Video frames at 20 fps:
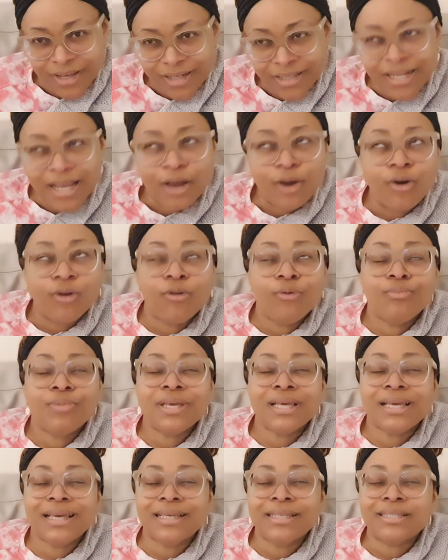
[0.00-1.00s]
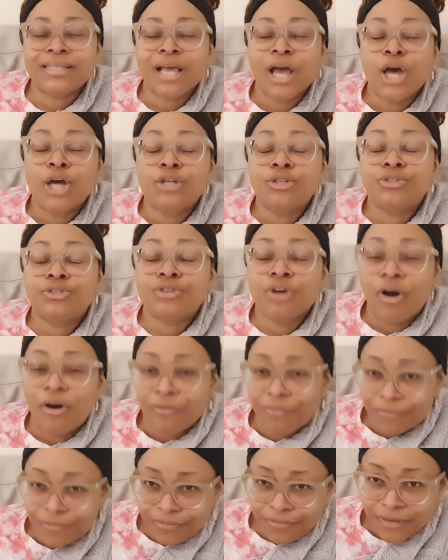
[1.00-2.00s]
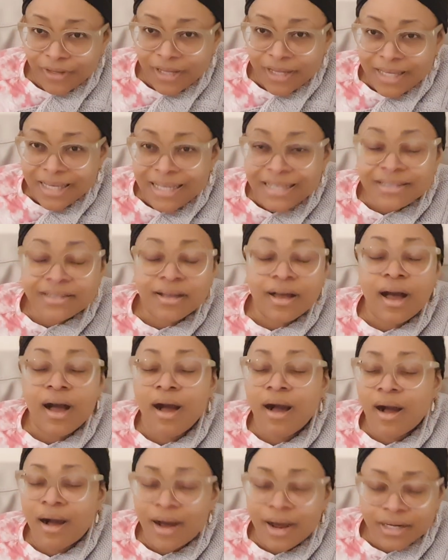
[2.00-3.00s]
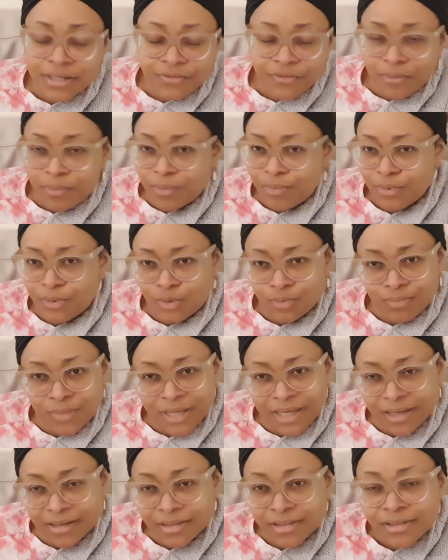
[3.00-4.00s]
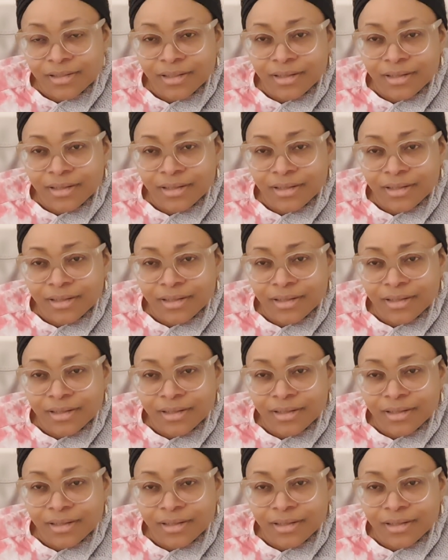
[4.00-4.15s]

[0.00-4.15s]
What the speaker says: The economy is tough. It's hard for people to make it.